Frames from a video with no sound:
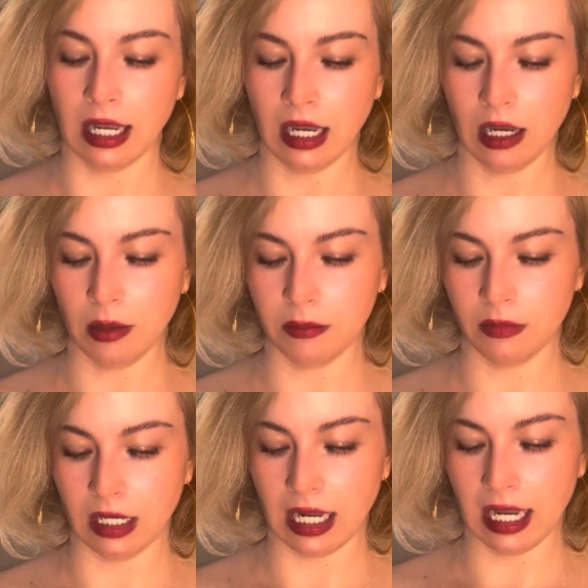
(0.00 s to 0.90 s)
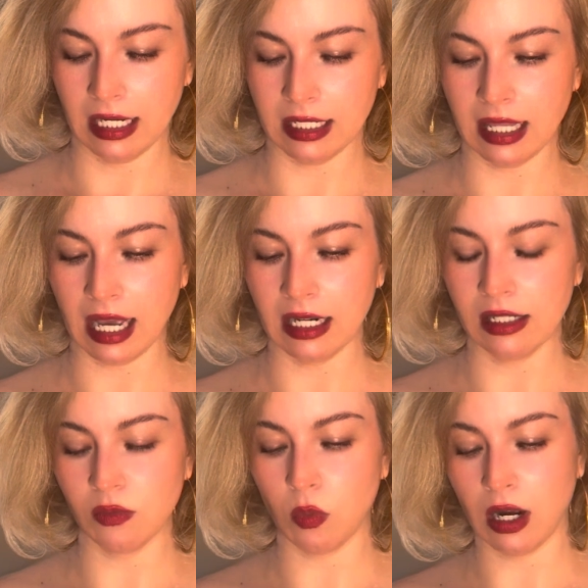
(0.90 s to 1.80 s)
And that
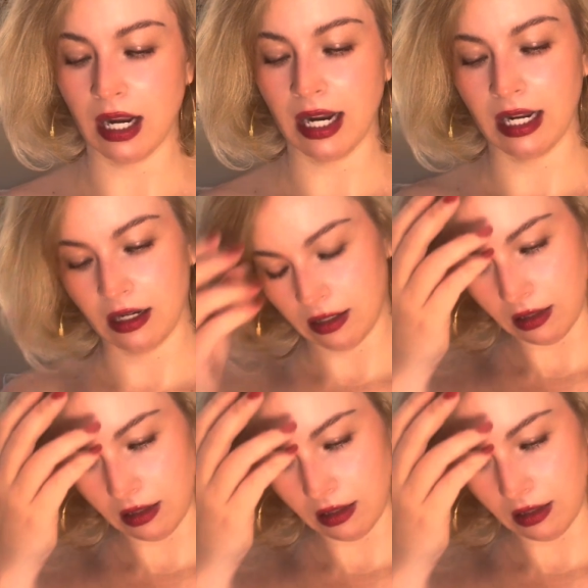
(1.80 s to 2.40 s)
is why